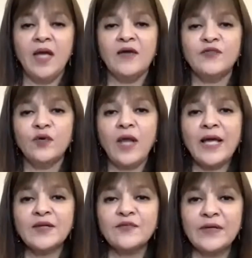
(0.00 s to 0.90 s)
If you
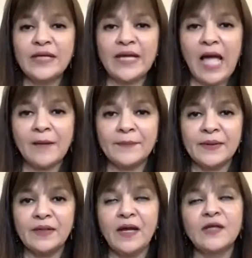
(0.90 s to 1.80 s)
like feeling
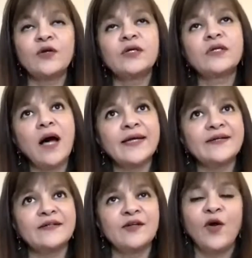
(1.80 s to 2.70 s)
happy and you're
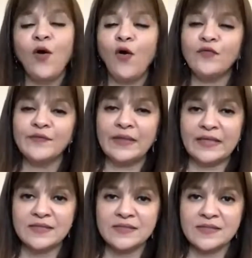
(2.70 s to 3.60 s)
tired of
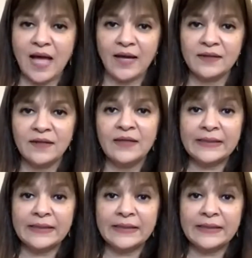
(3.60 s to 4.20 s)
feeling sad,